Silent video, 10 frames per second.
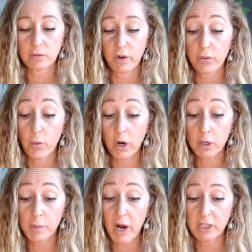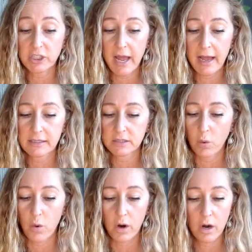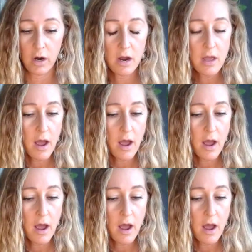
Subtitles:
with work projects or